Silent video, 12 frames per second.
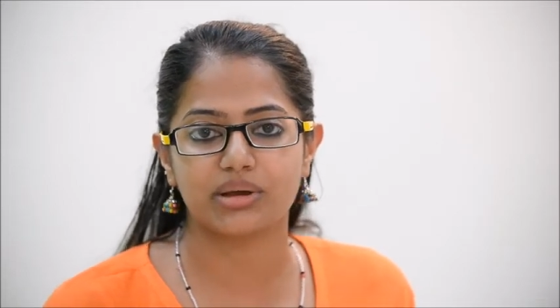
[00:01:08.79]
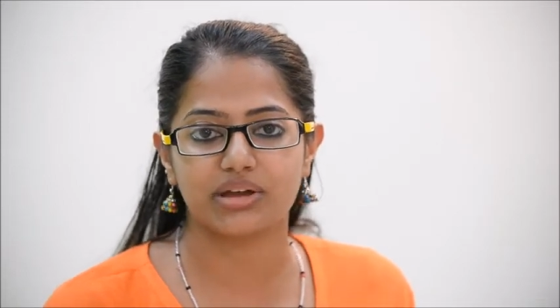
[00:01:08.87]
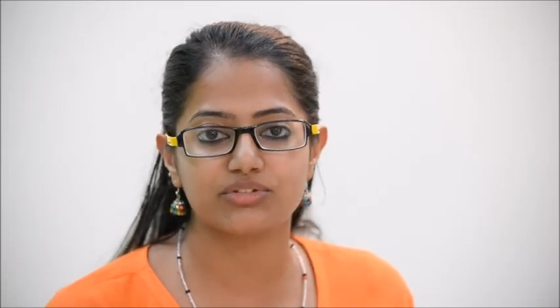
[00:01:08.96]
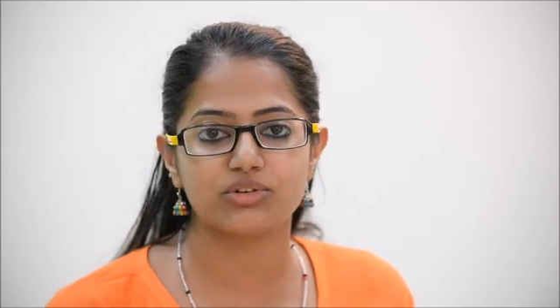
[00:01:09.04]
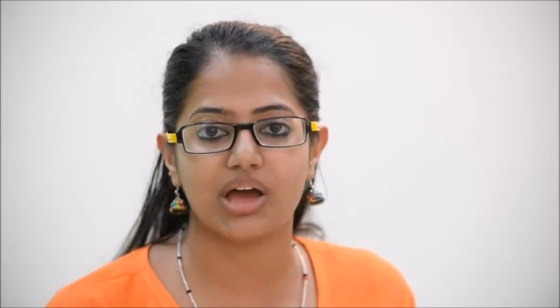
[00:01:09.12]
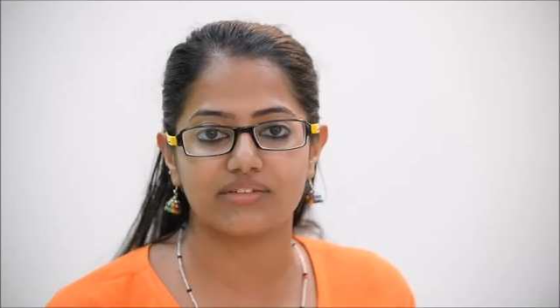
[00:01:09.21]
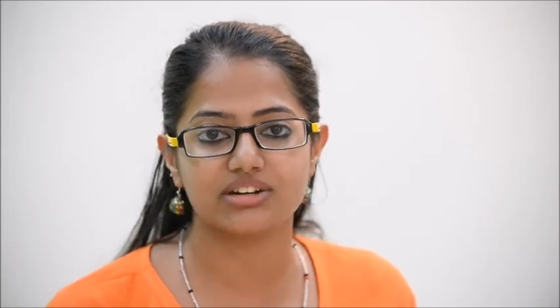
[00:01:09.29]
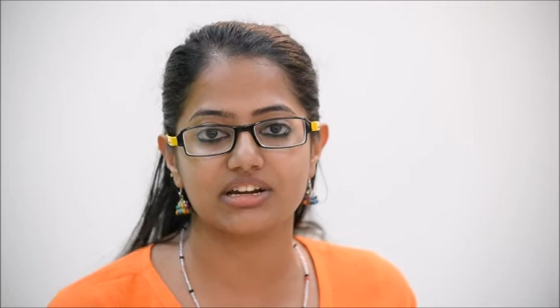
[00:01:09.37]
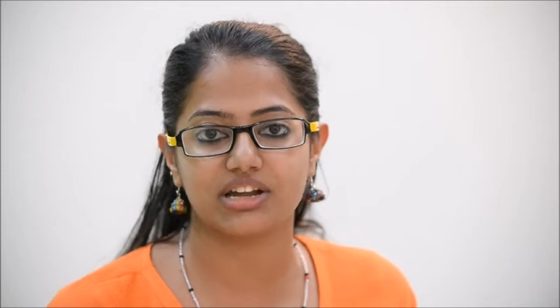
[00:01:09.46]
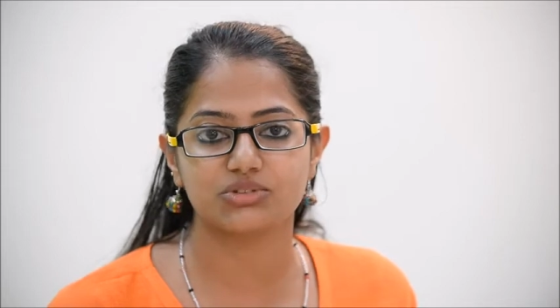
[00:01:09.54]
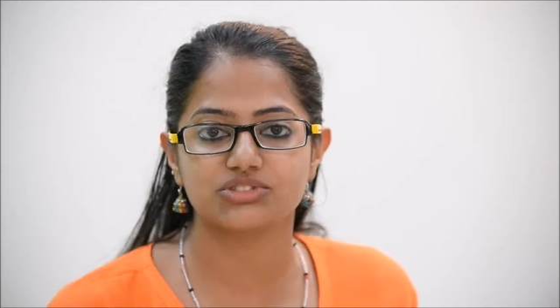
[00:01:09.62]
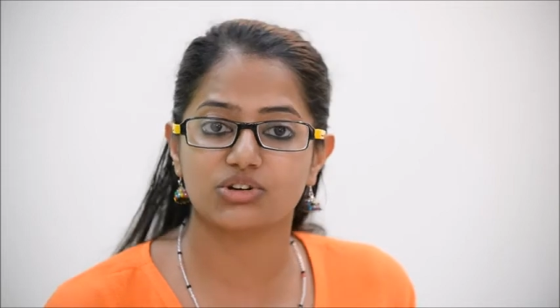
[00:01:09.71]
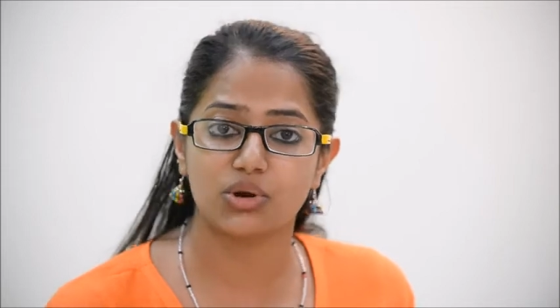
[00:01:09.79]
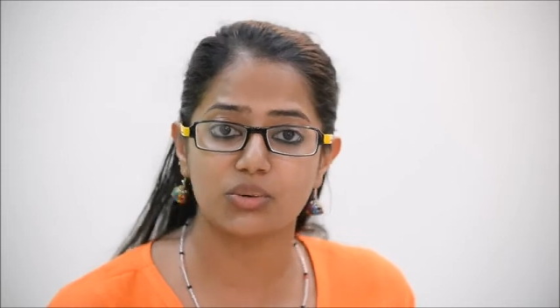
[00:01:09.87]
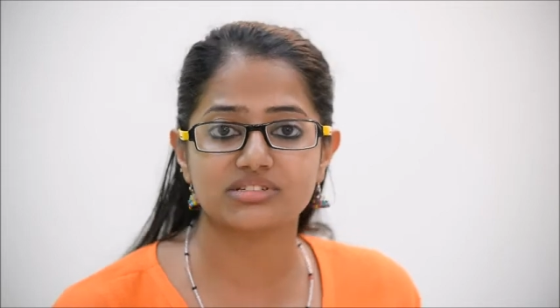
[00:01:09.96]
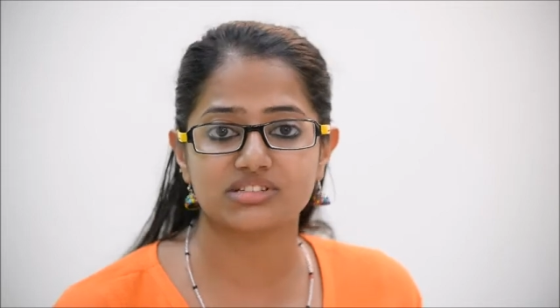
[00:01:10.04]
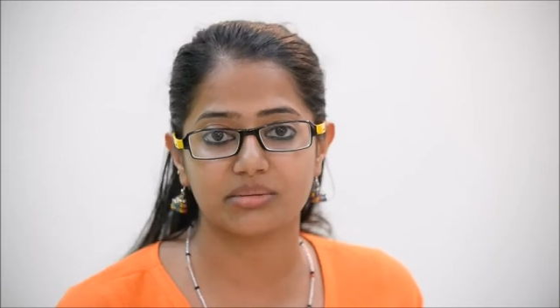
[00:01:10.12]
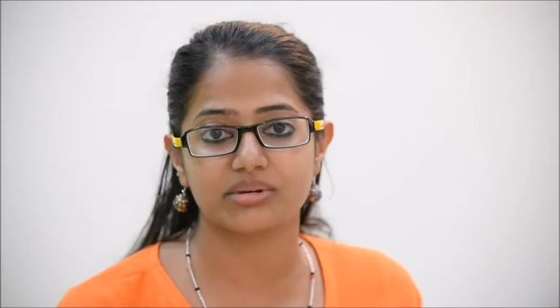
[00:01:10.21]
if you have any doubts, you can
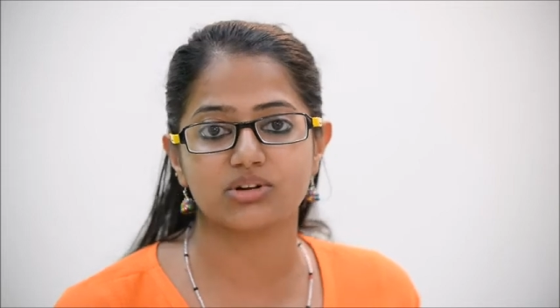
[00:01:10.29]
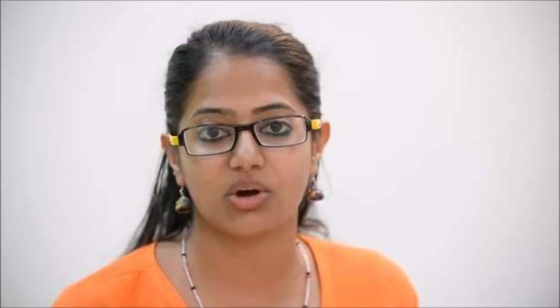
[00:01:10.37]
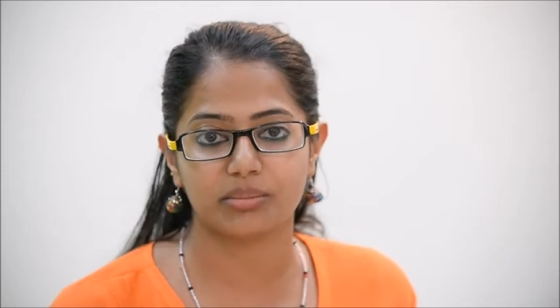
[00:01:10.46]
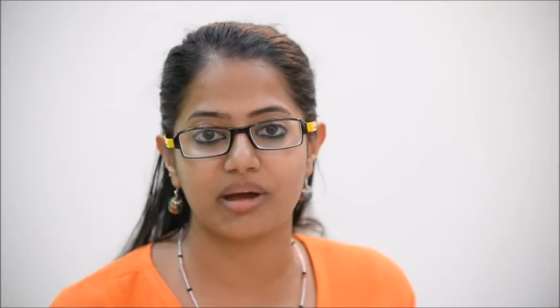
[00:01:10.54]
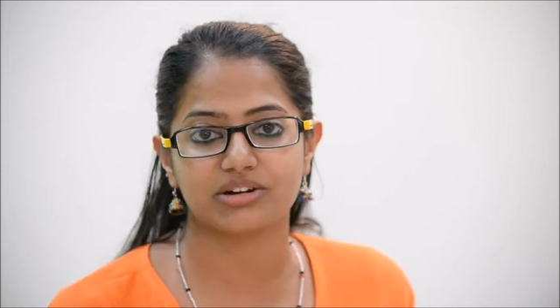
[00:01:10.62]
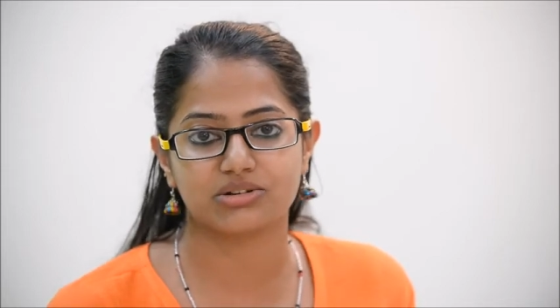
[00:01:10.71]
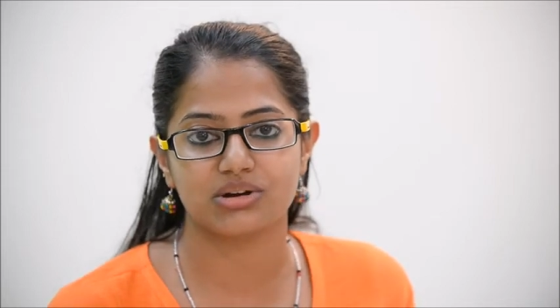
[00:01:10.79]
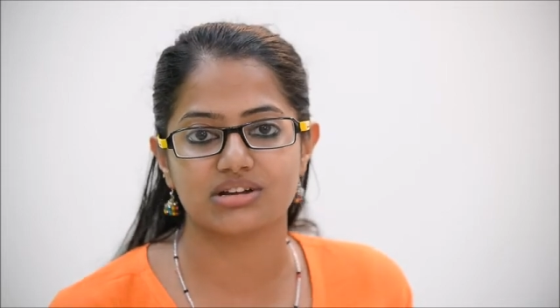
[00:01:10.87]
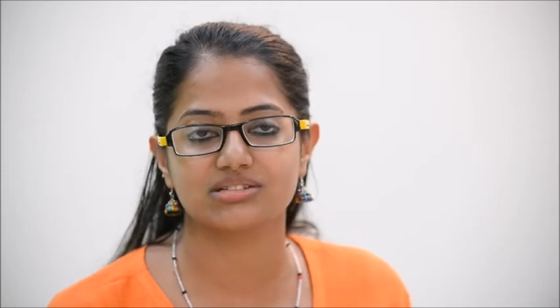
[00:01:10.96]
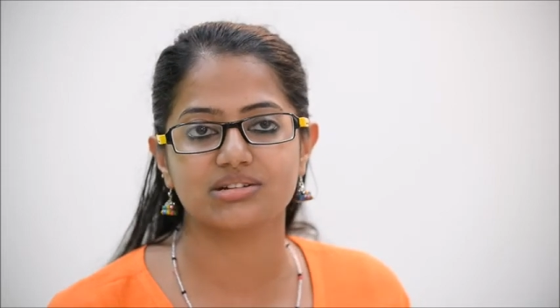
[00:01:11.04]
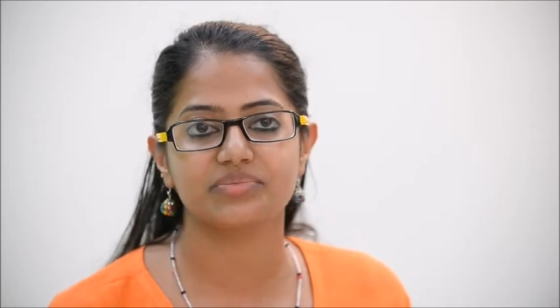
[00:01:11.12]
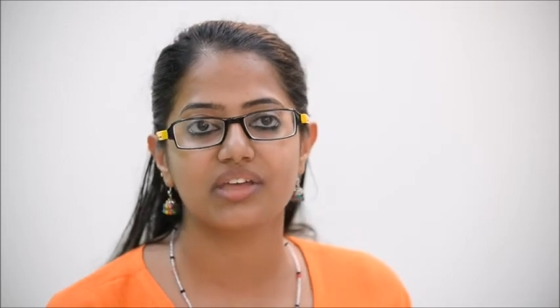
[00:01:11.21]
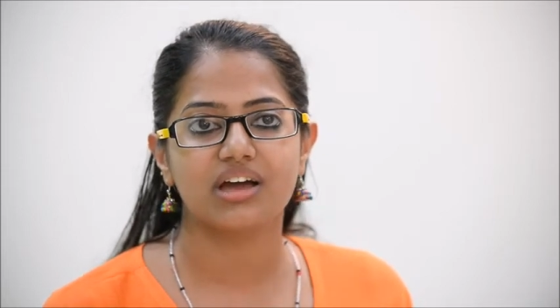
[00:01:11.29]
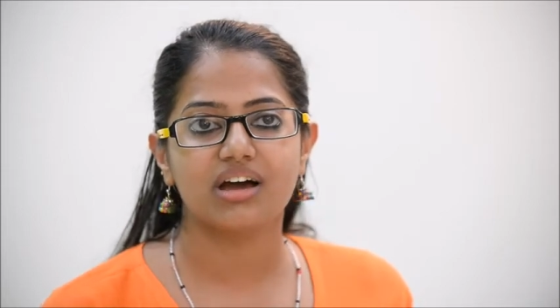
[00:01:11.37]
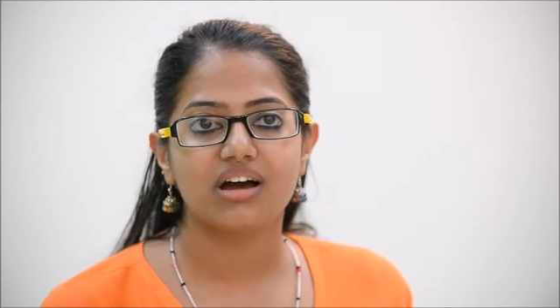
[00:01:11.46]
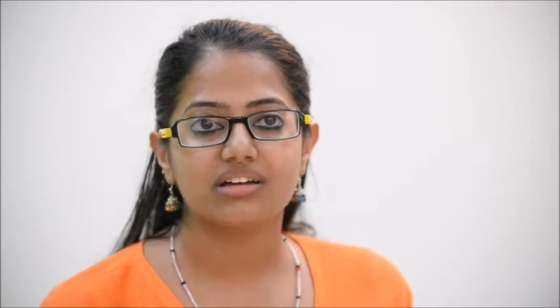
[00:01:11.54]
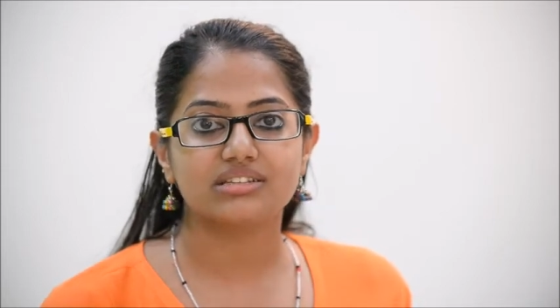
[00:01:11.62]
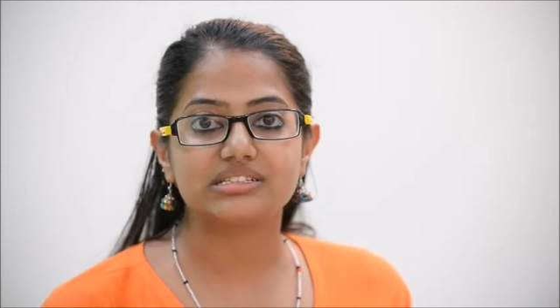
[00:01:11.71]
always come and talk back to us.
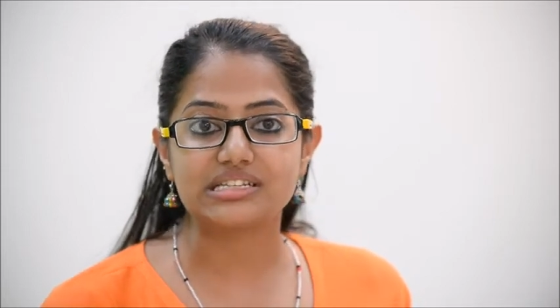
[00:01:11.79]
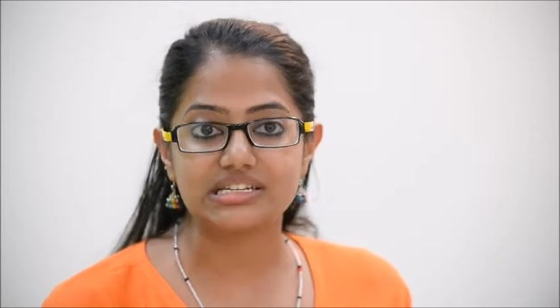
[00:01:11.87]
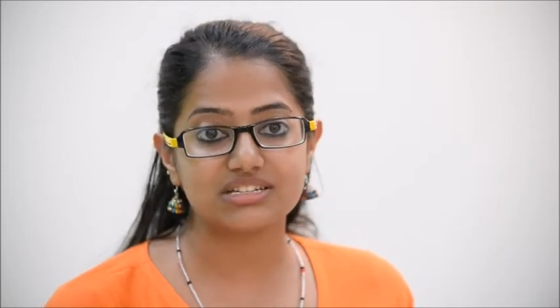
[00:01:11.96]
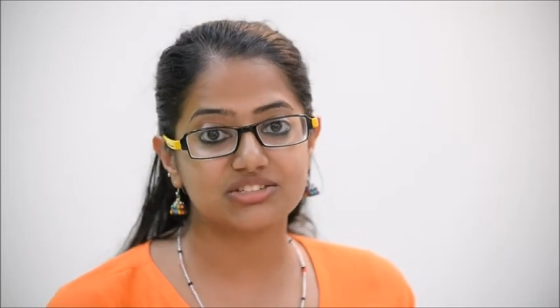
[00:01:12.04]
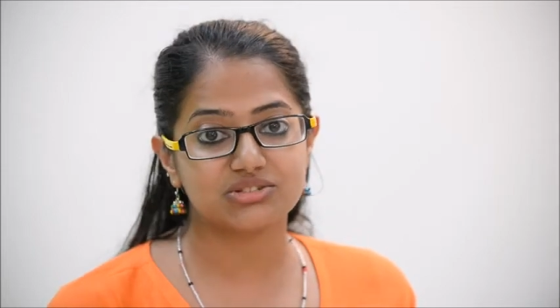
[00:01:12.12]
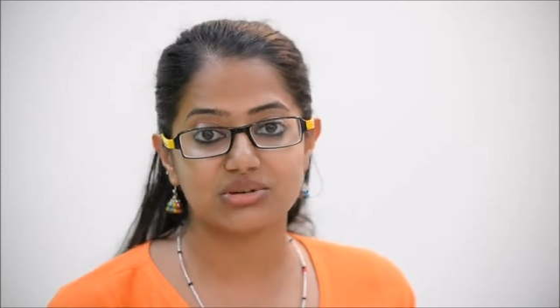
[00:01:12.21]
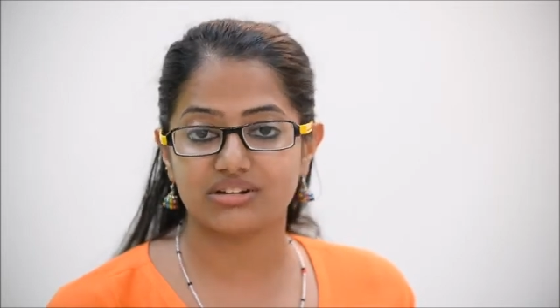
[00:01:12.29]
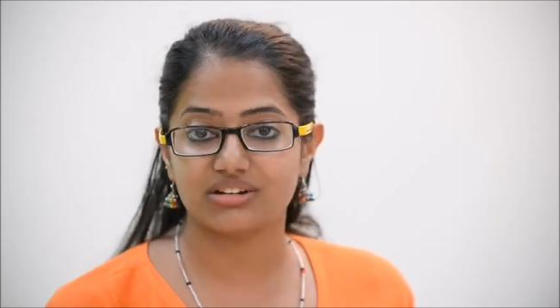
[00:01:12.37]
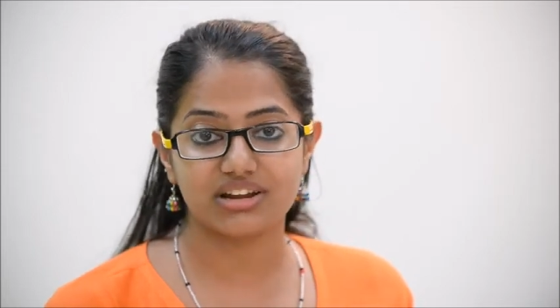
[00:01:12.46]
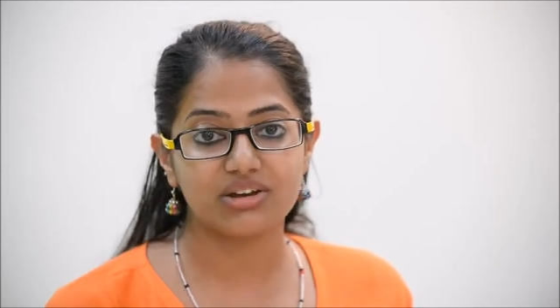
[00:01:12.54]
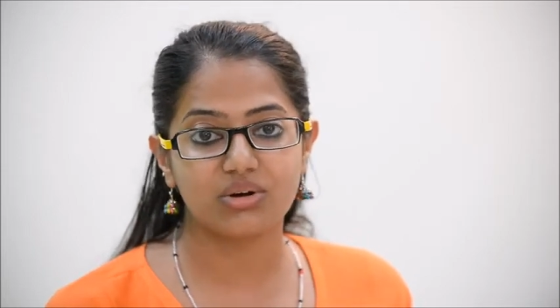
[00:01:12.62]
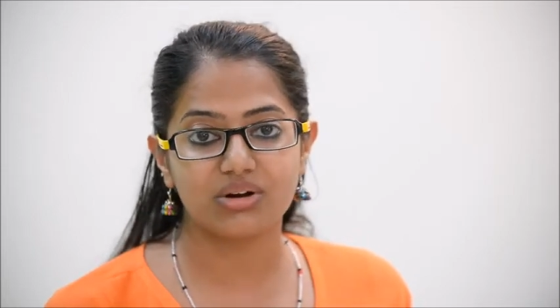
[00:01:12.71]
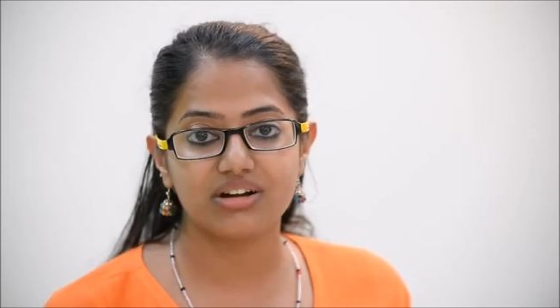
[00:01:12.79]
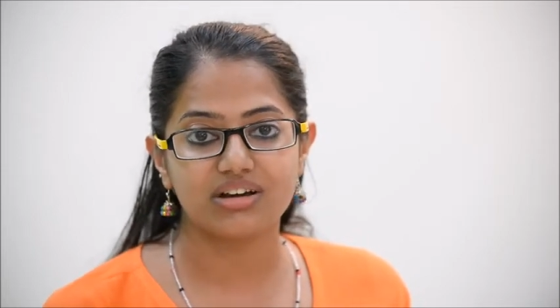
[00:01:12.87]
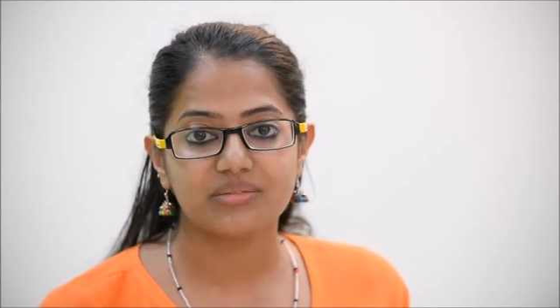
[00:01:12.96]
The seniors too are really good.